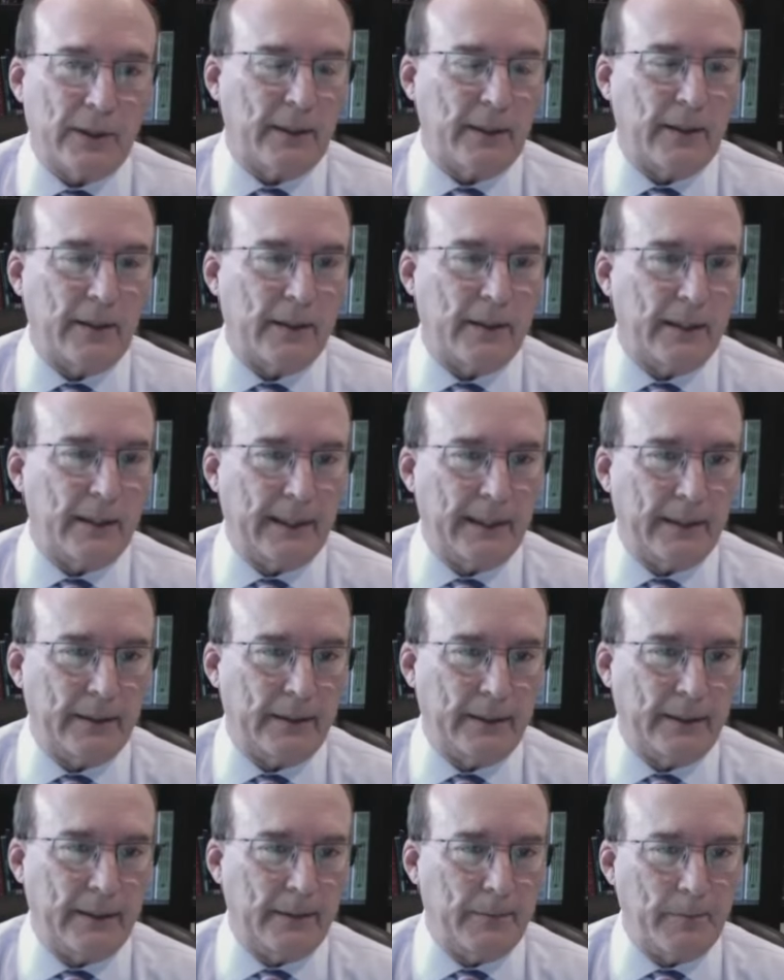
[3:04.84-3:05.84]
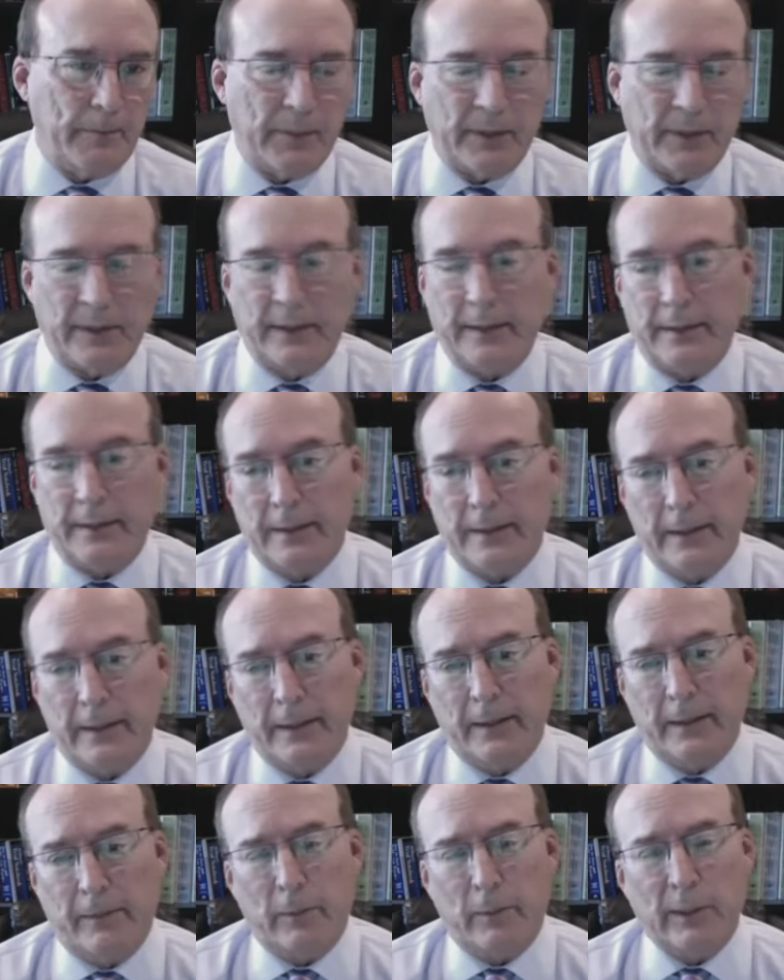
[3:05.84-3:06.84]
than
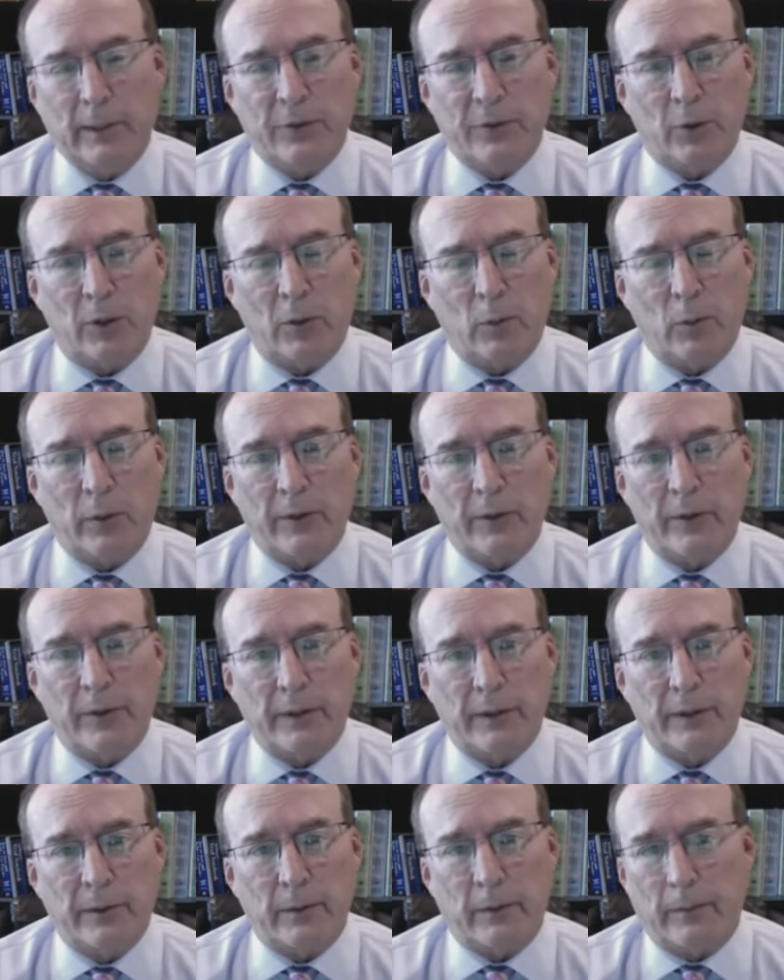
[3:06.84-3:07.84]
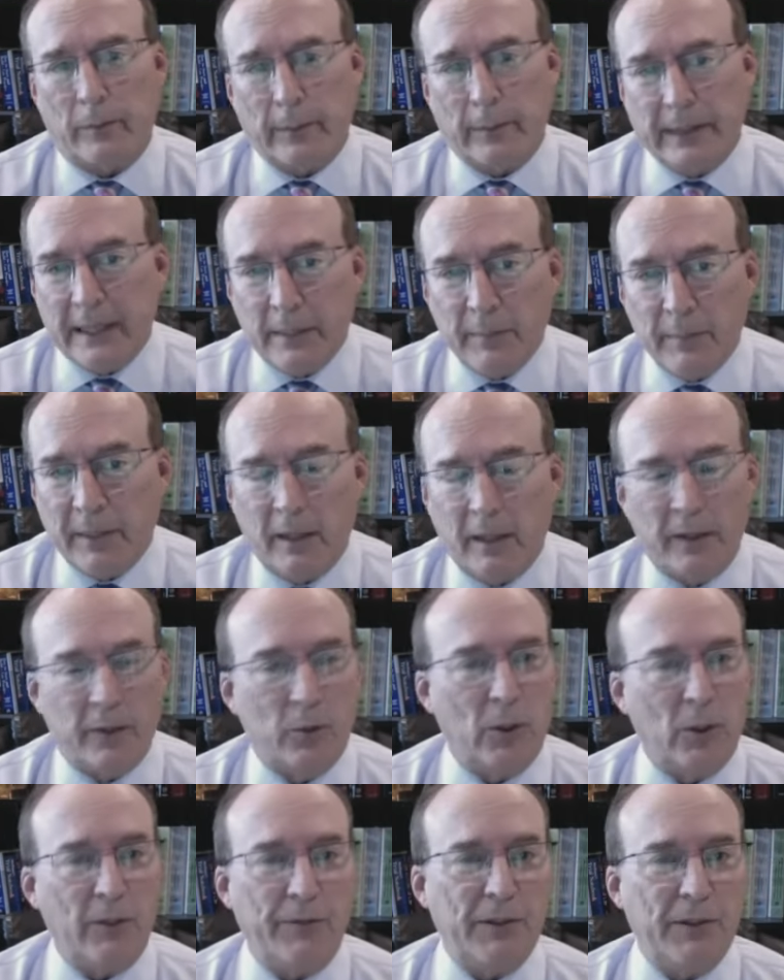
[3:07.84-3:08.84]
we saw with email and
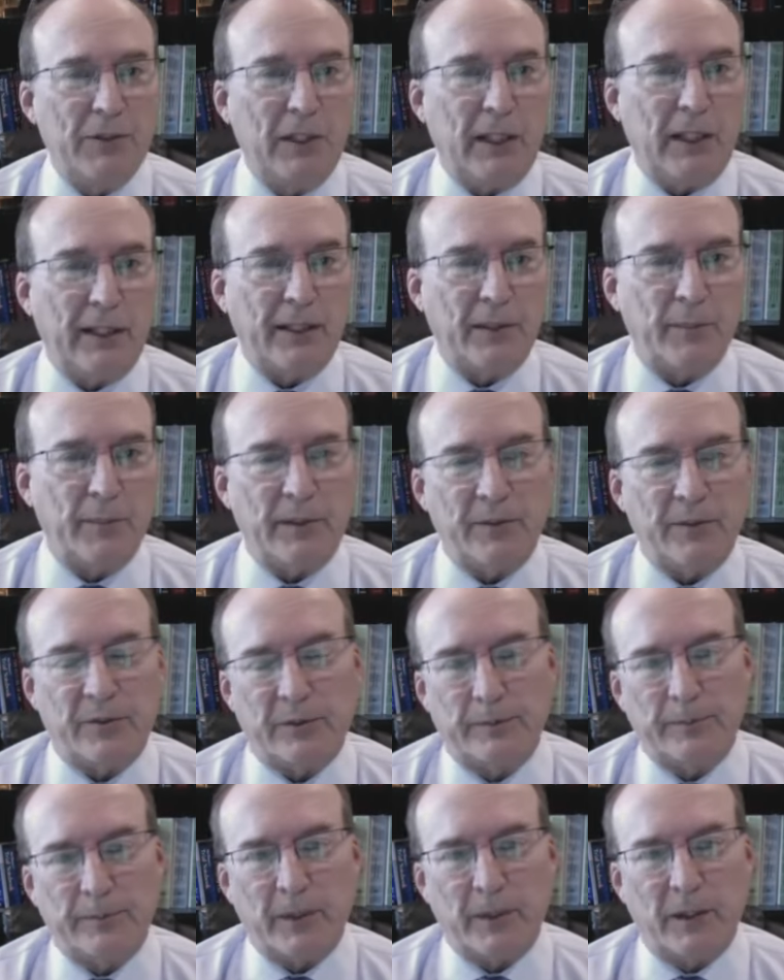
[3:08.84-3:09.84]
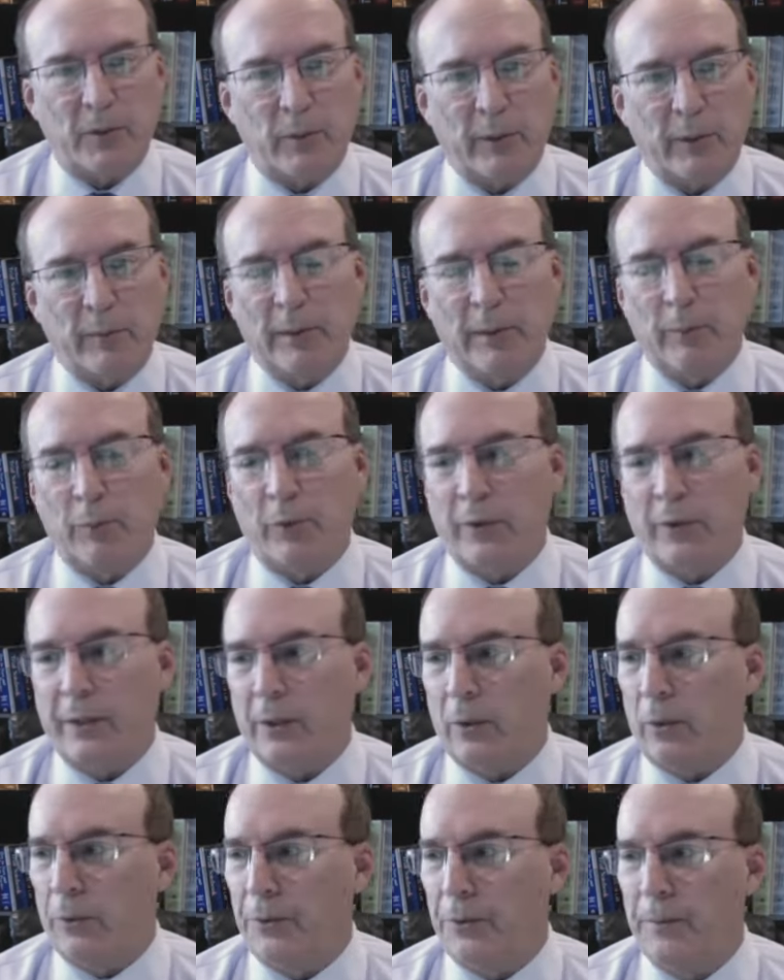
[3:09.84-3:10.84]
office documents. You know, we remember the
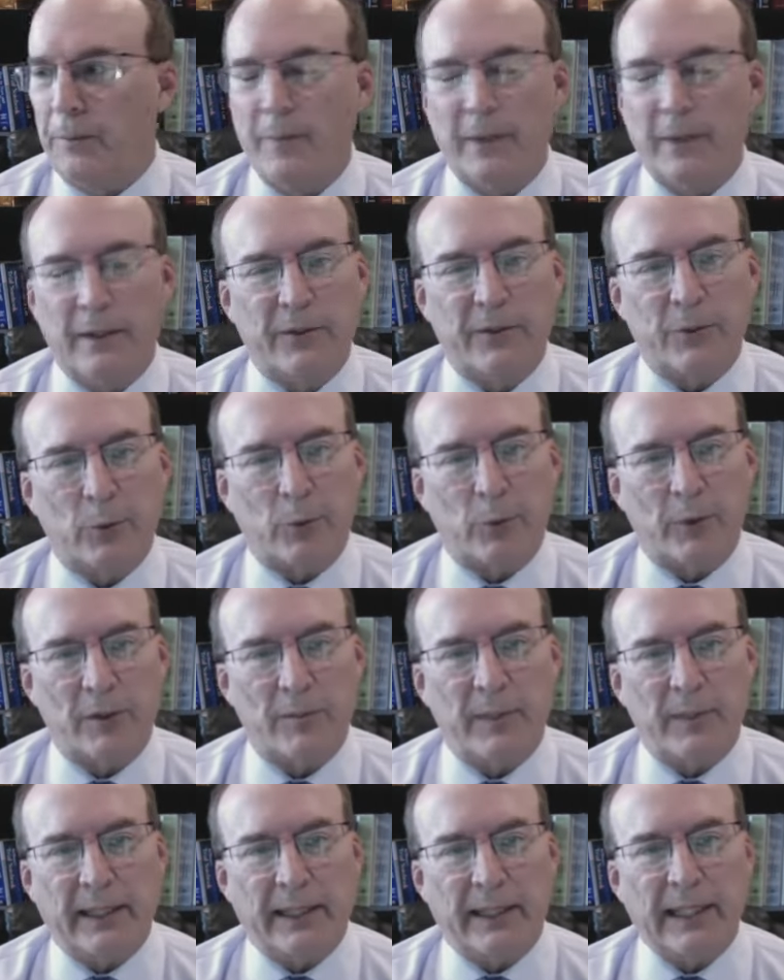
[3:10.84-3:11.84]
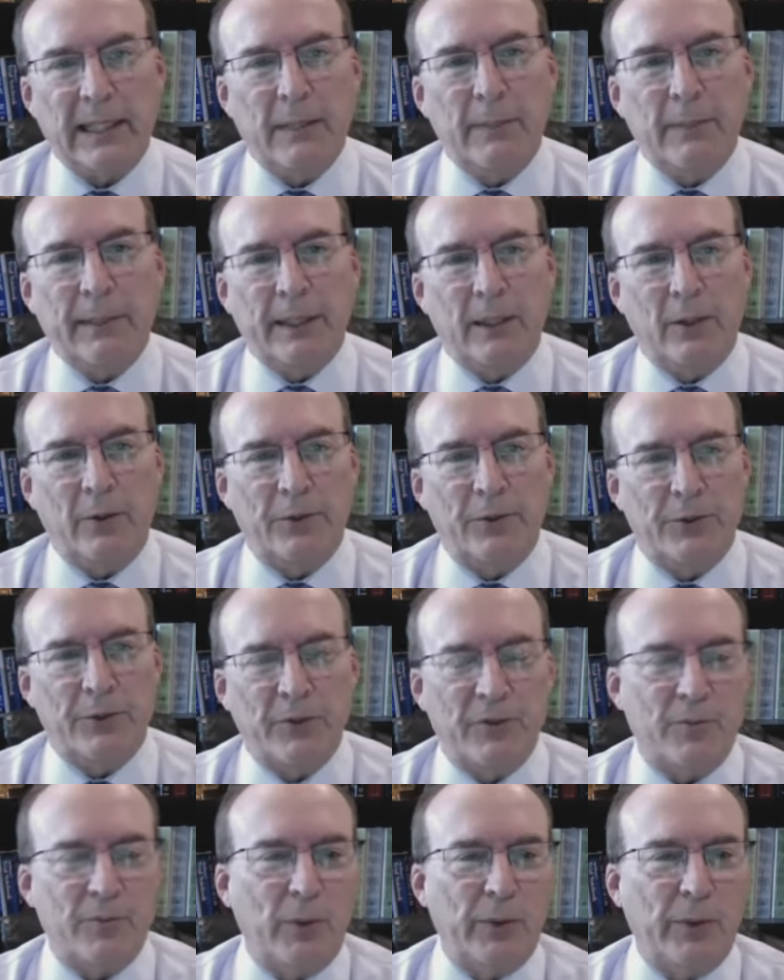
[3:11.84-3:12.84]
old stories about emails and
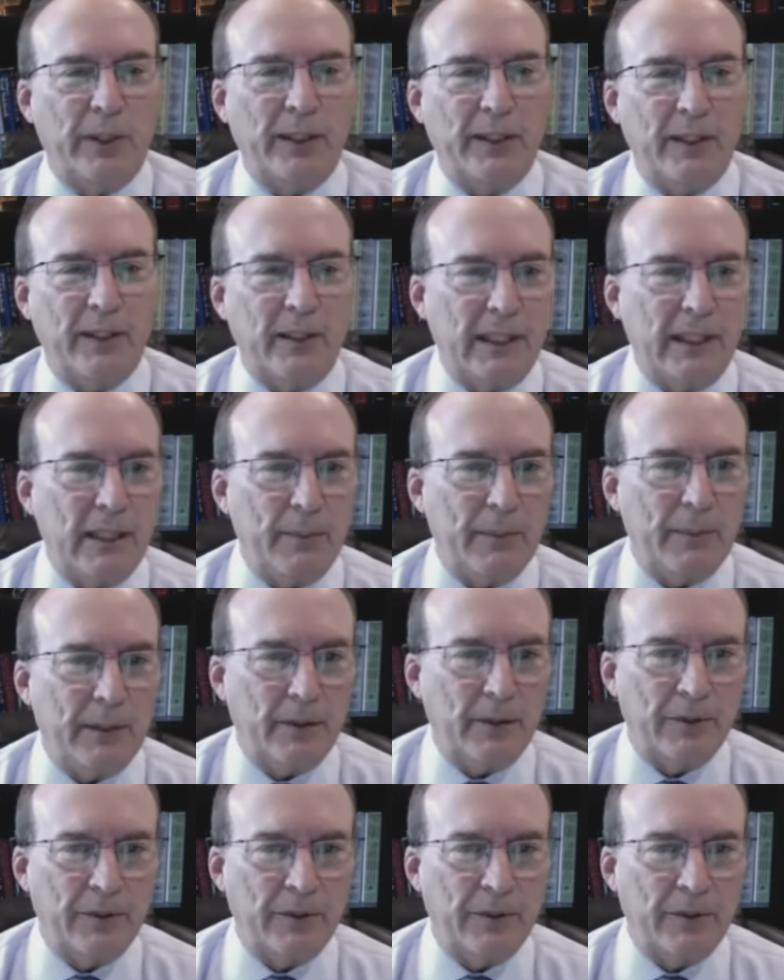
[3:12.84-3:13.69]
smoking gun emails.